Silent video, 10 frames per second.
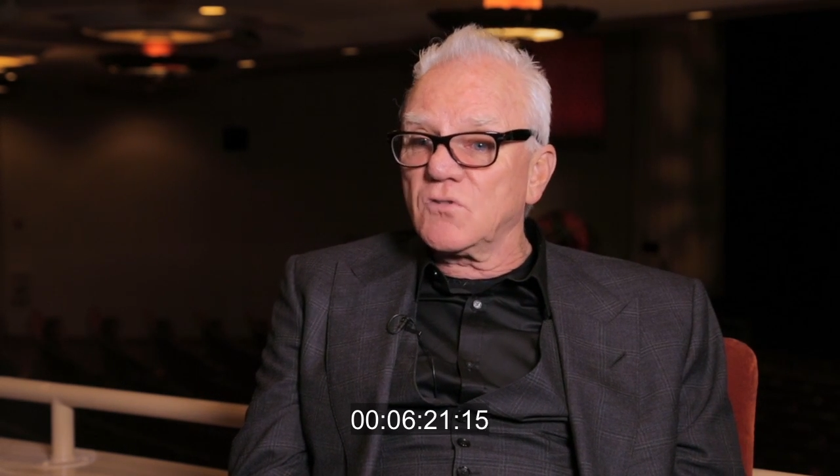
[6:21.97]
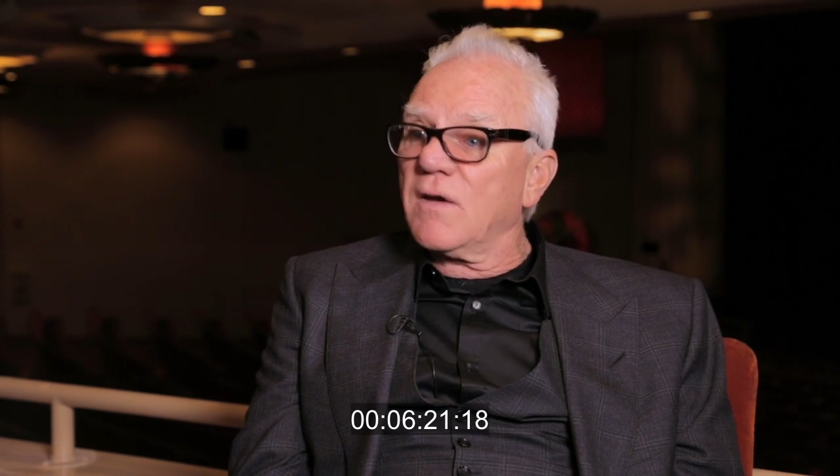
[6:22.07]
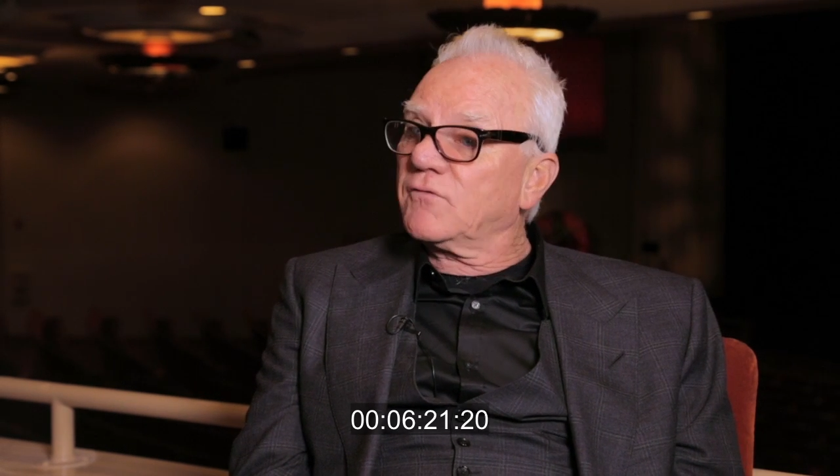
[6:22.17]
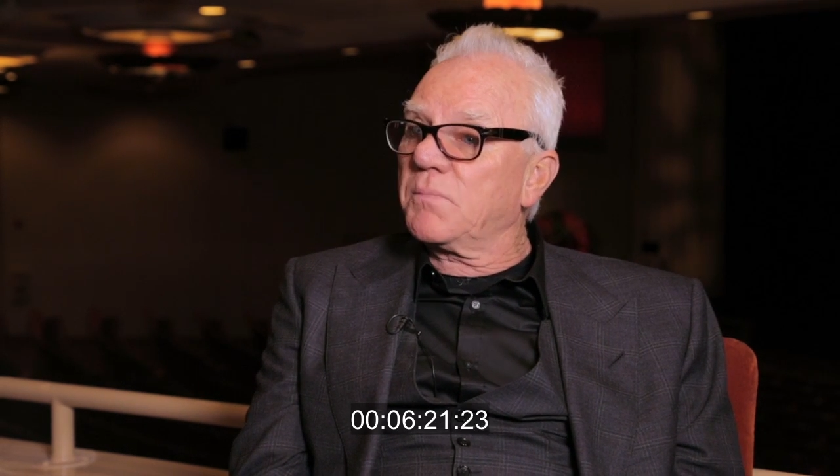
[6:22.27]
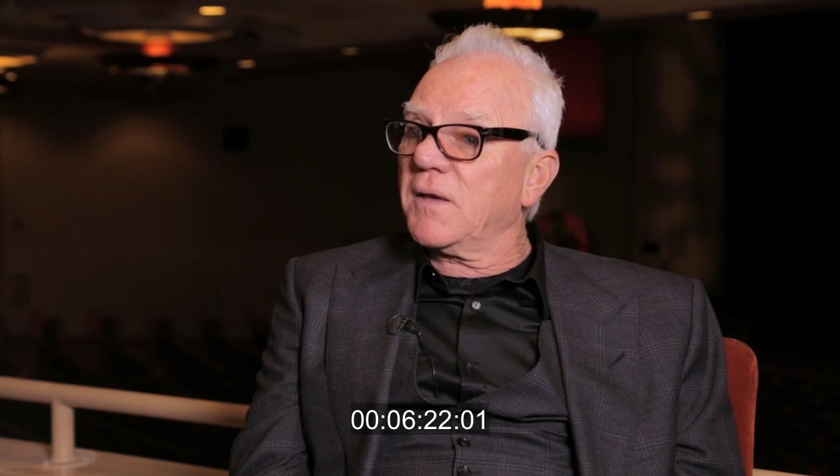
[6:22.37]
you
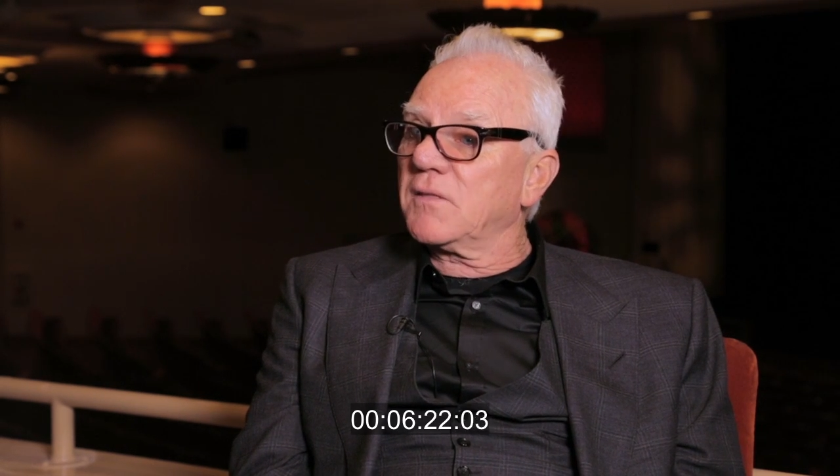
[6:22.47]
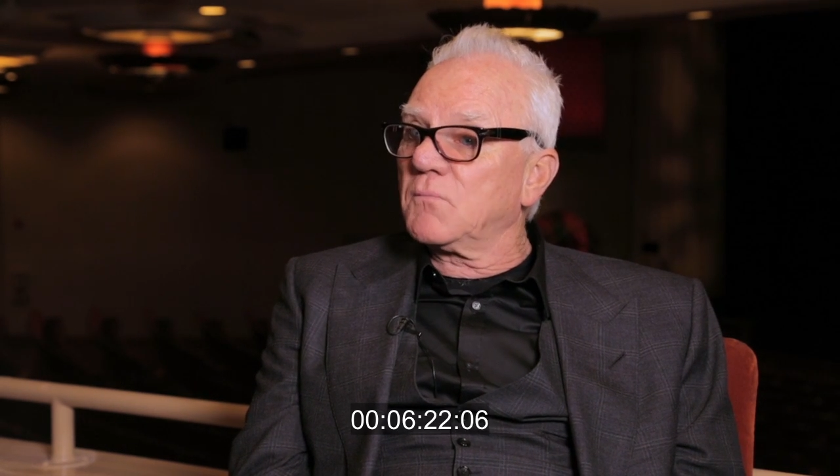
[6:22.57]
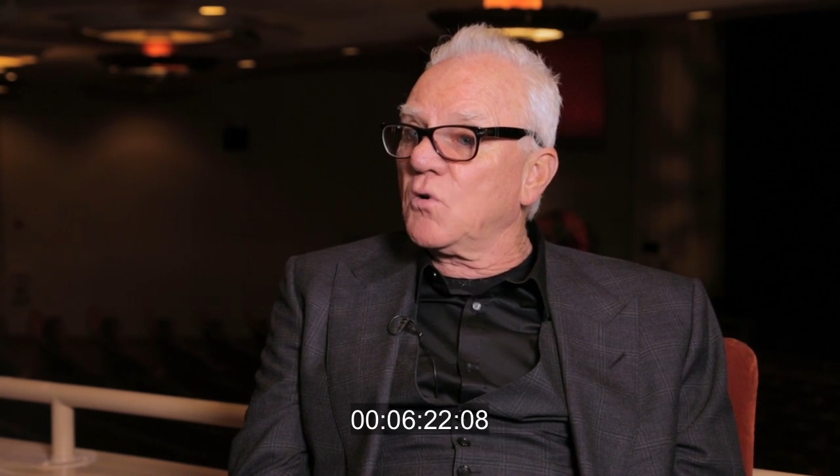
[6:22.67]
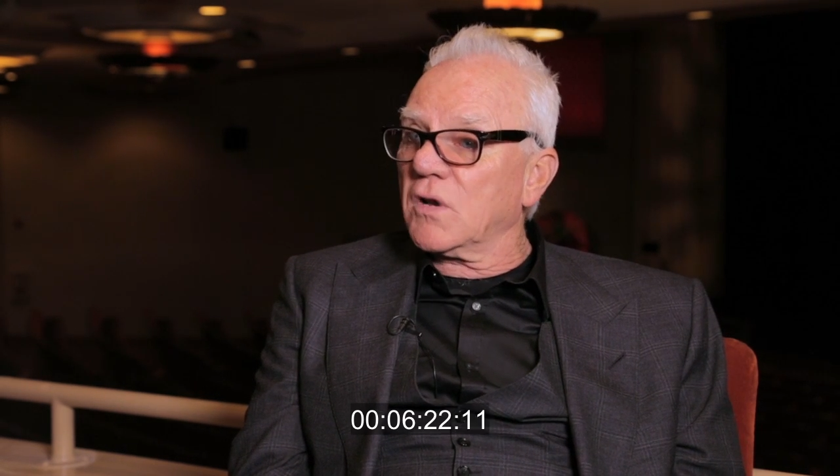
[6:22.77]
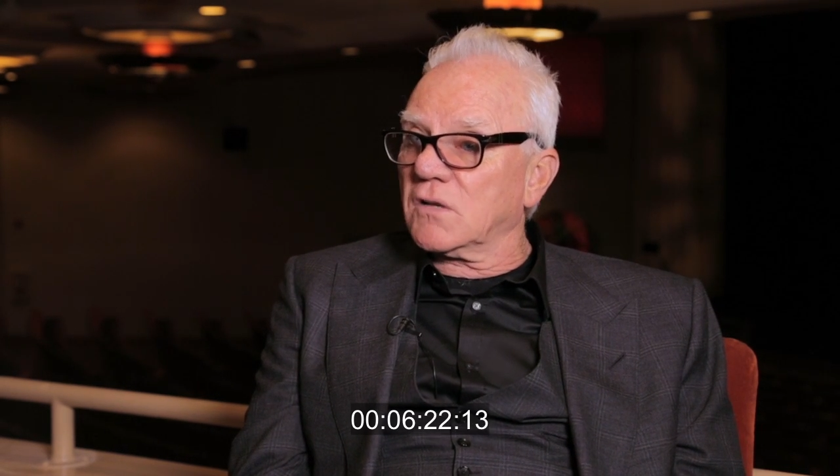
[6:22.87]
have to pay the
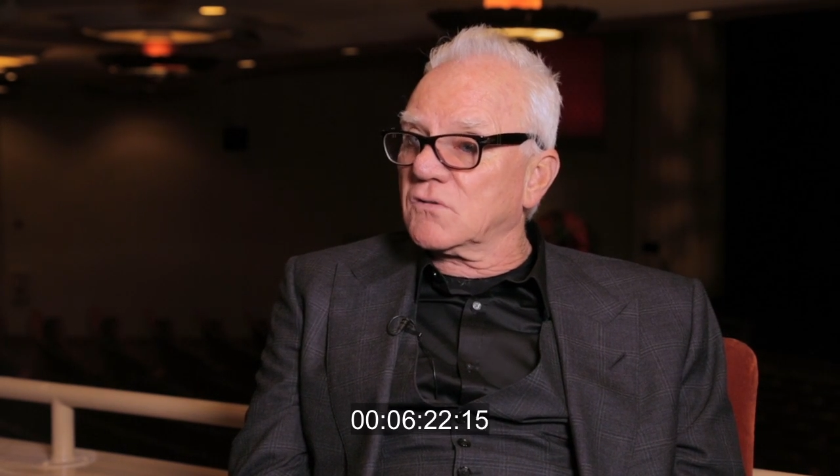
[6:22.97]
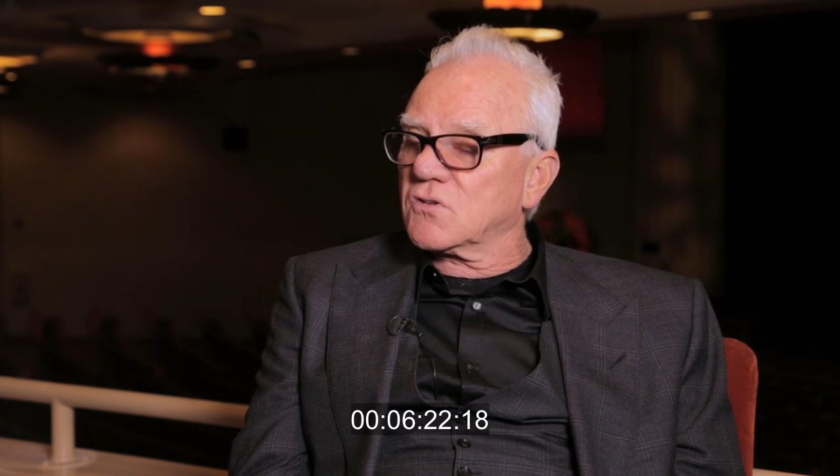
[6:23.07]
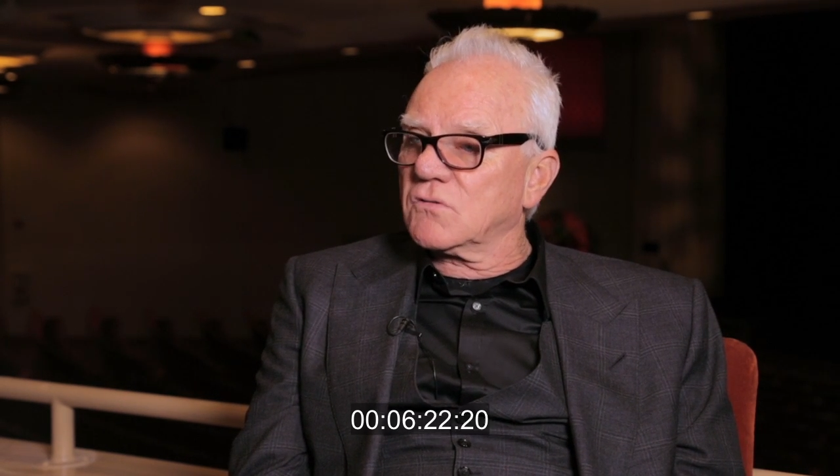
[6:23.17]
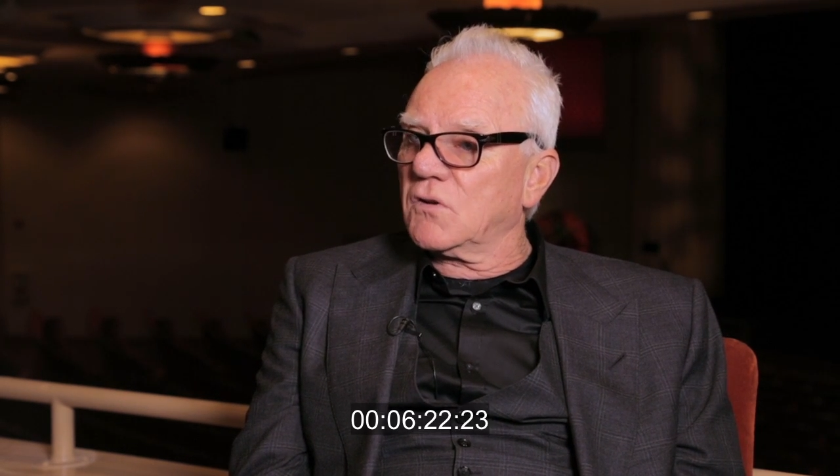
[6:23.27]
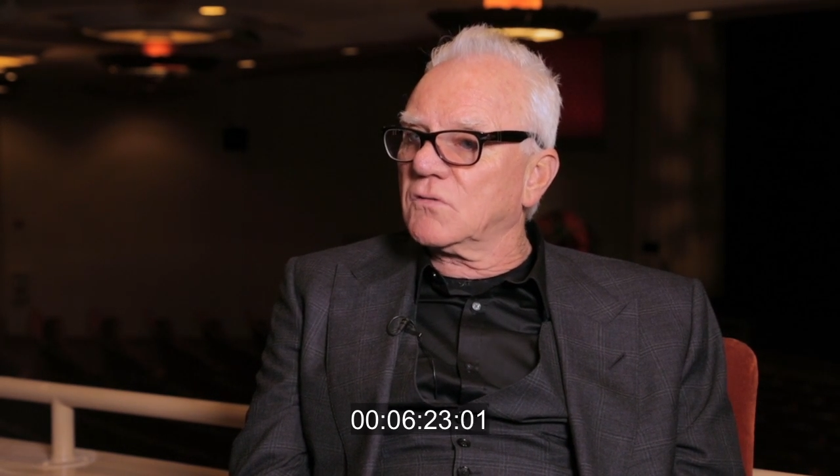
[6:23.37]
mortgage,
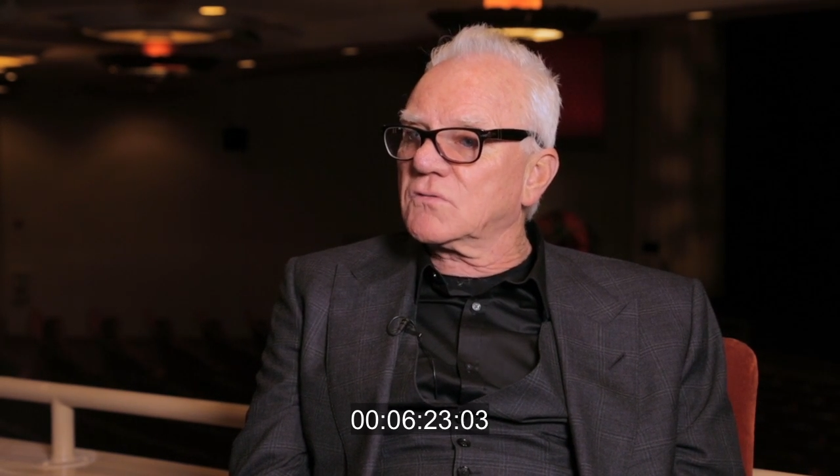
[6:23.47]
you know.